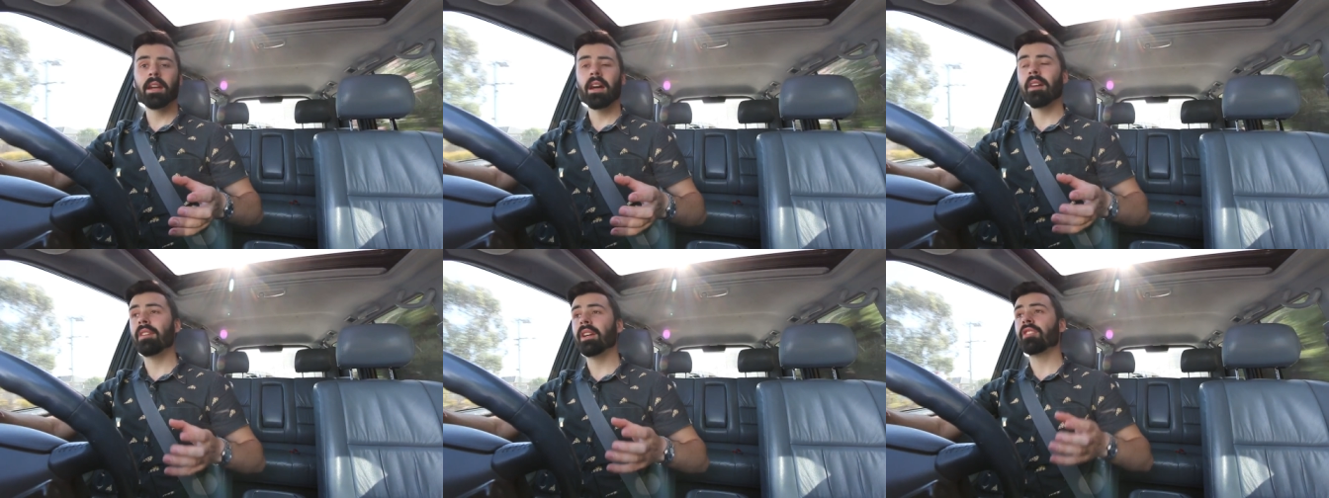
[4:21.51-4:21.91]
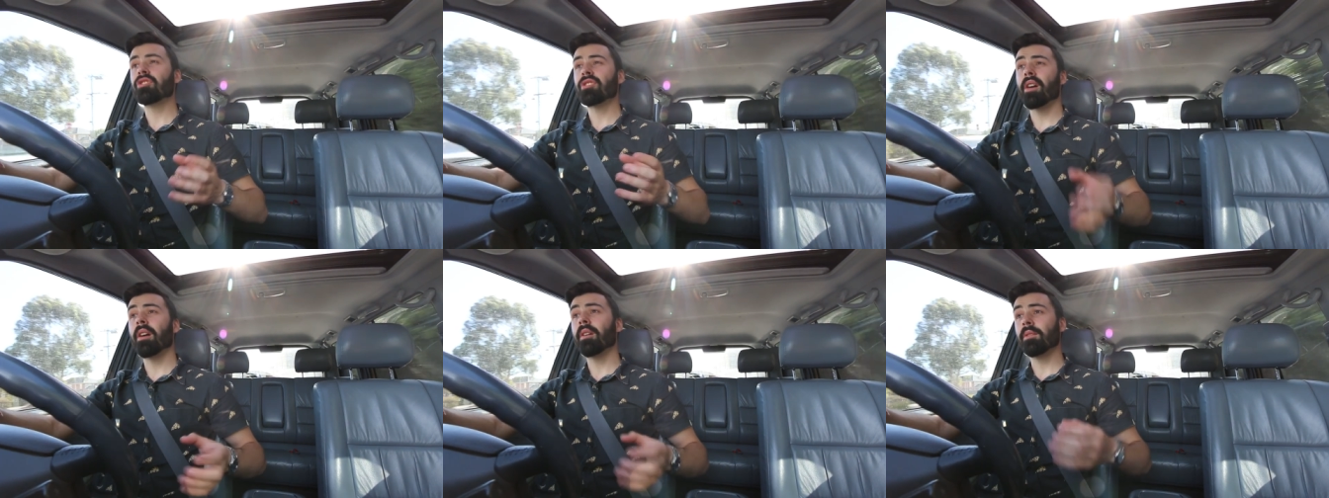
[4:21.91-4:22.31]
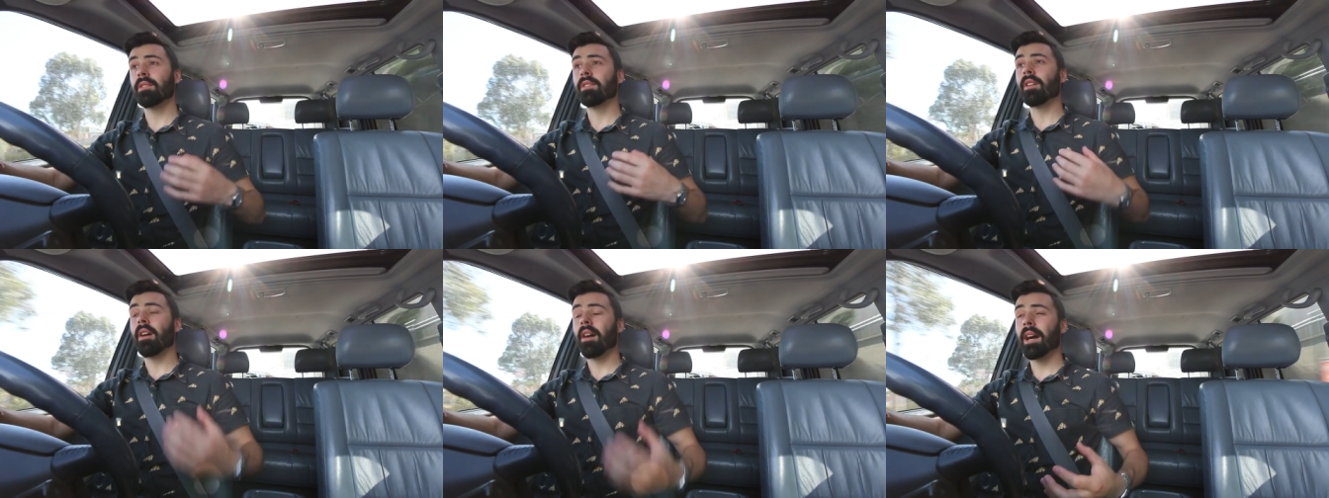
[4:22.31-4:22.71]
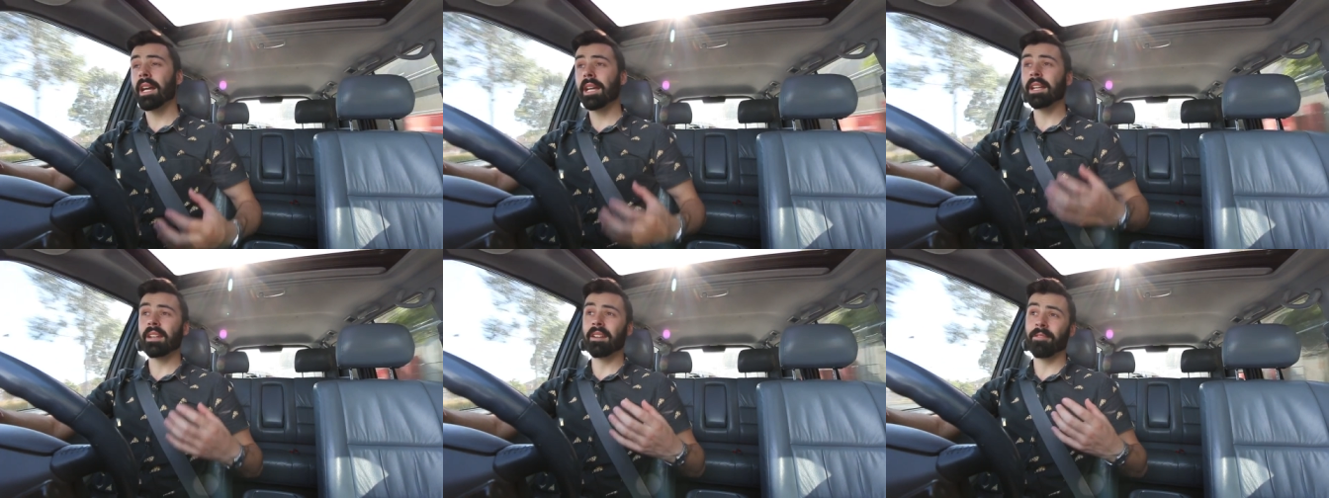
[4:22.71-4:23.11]
having a child
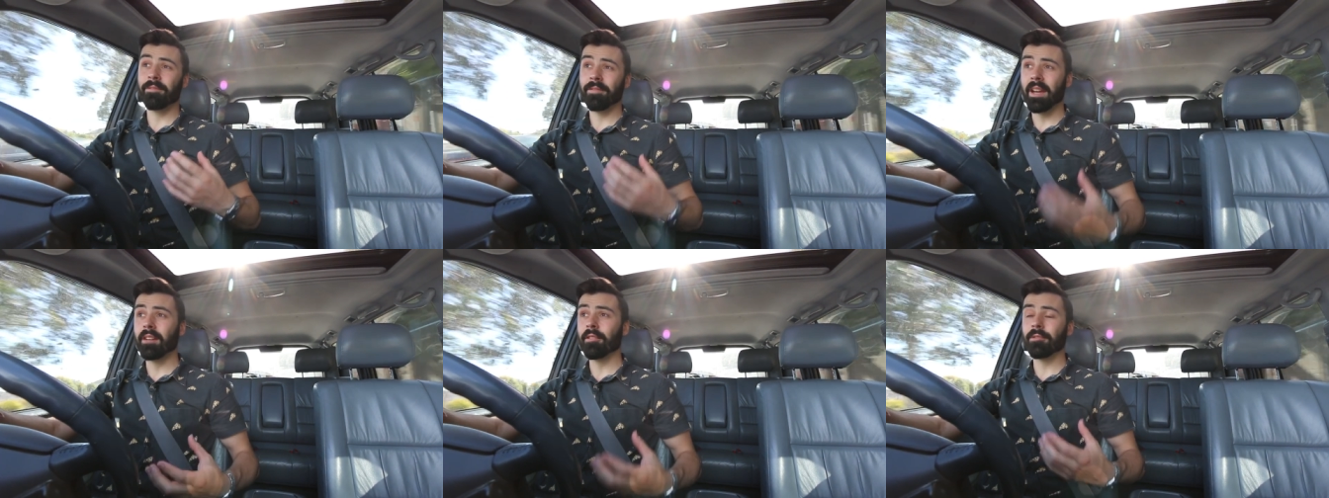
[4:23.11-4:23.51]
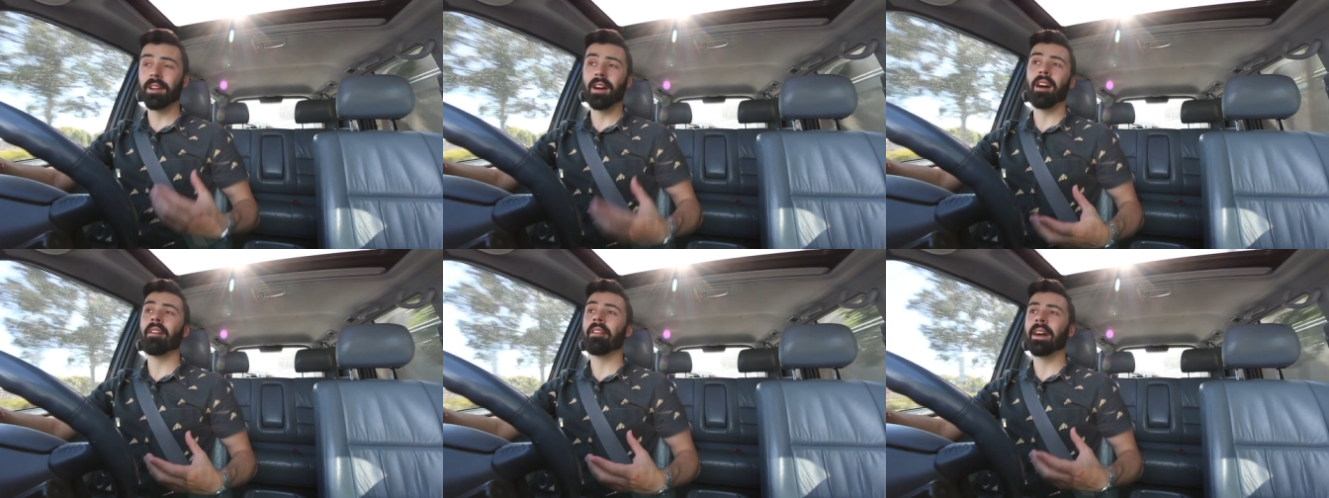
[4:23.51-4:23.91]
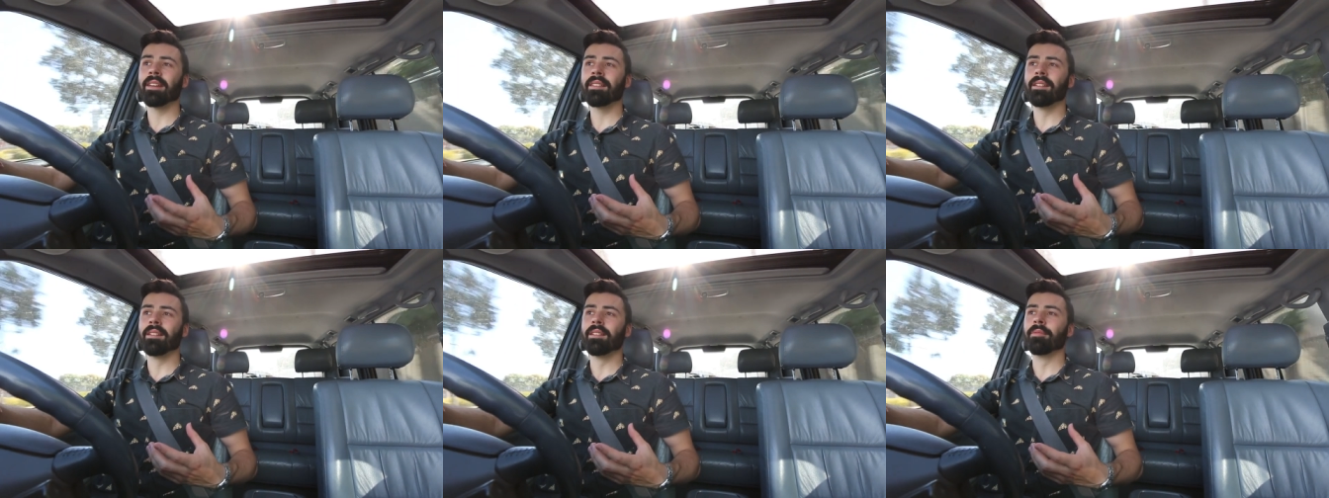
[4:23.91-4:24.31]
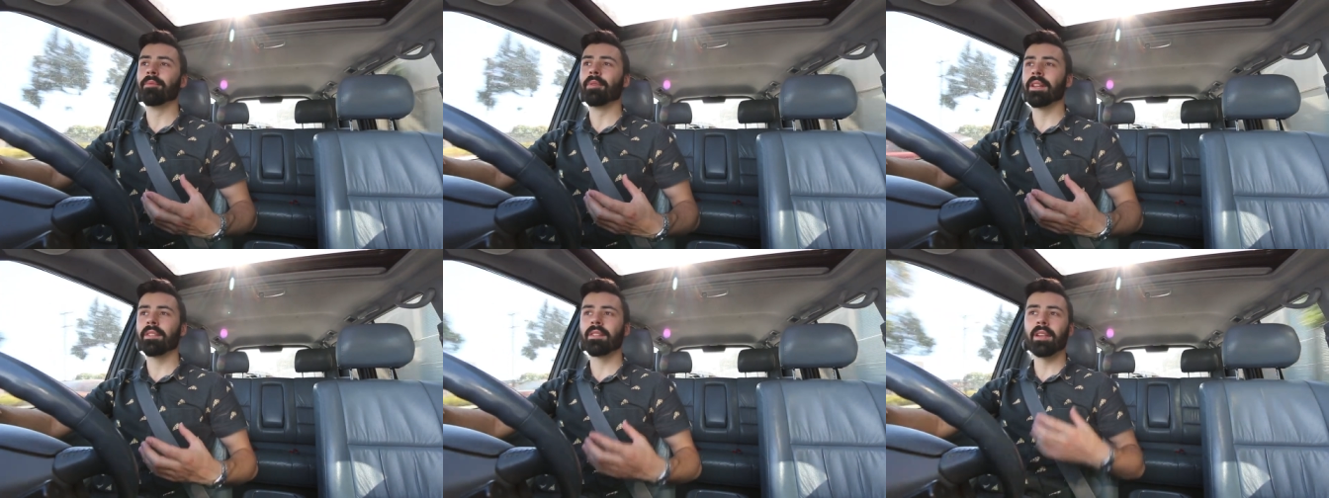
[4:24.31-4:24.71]
die in a fatal car accident
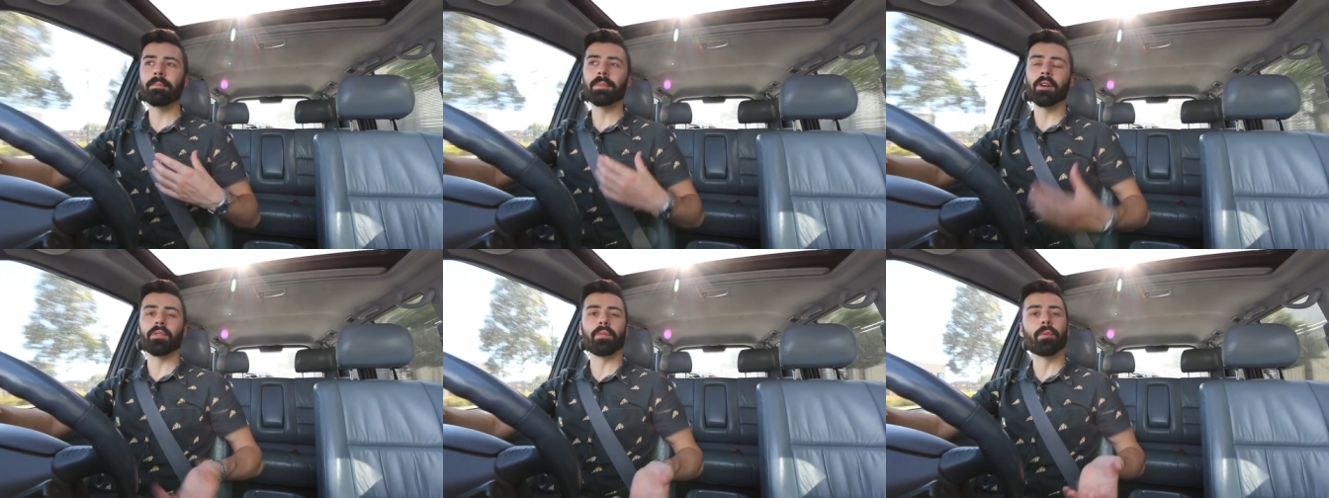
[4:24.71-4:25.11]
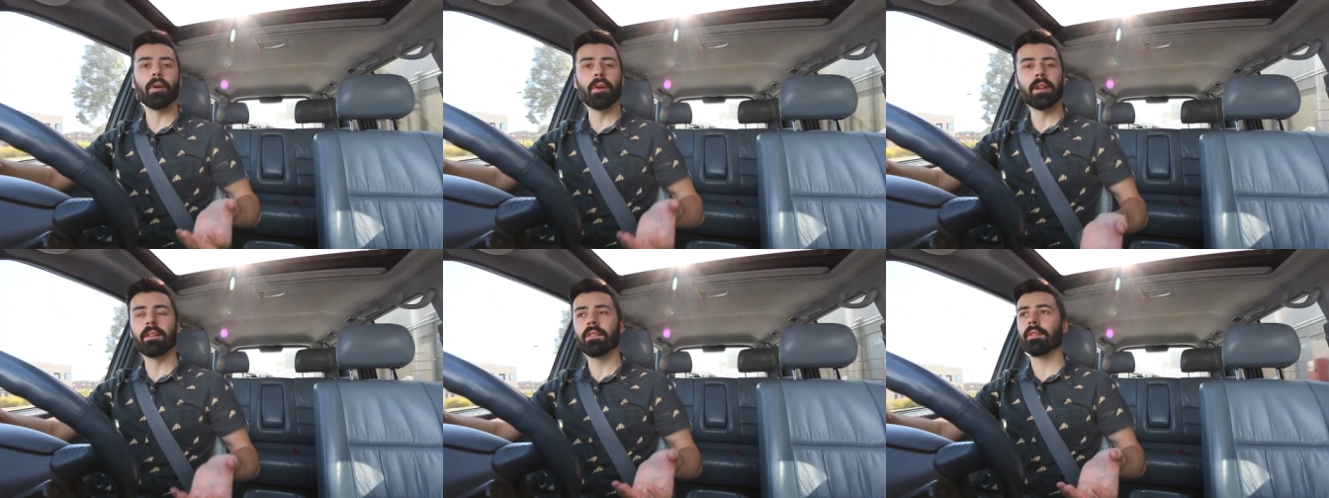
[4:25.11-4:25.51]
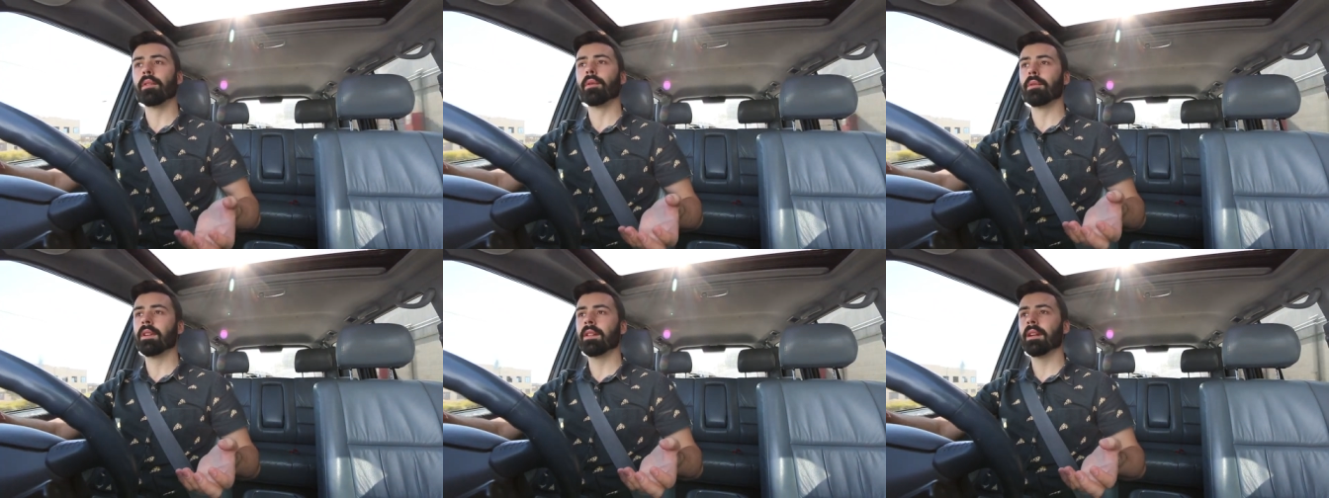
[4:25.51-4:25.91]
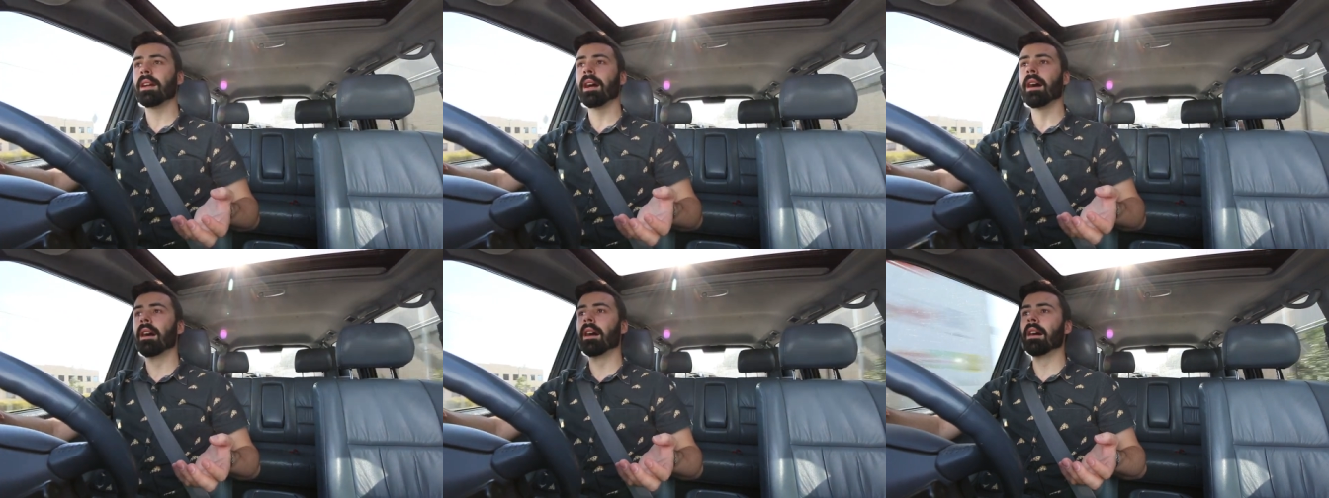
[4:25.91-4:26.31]
where seatbelts weren't installed in the
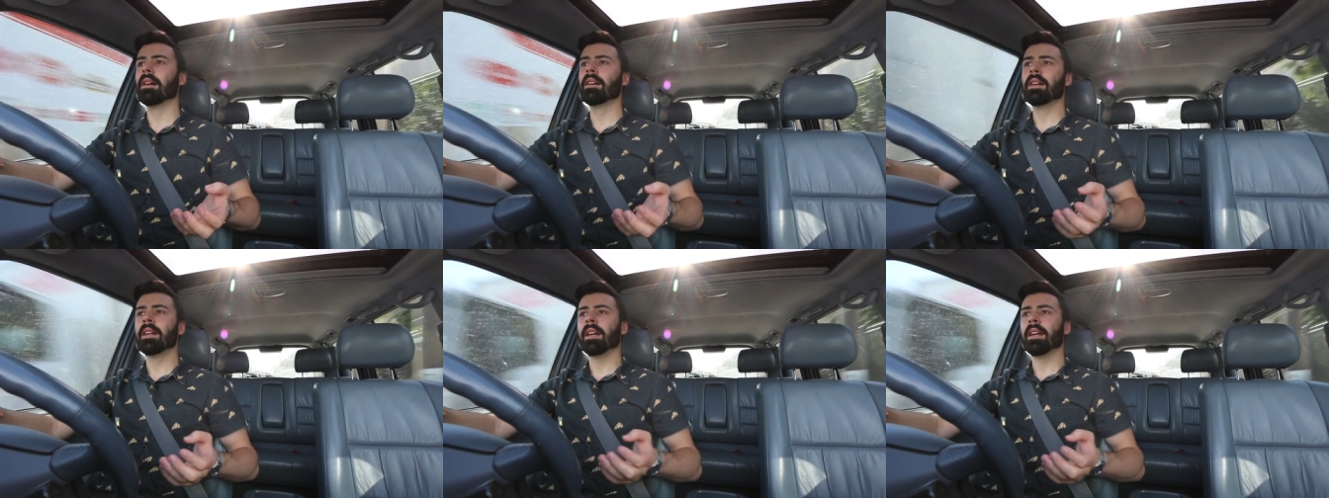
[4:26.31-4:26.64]
car.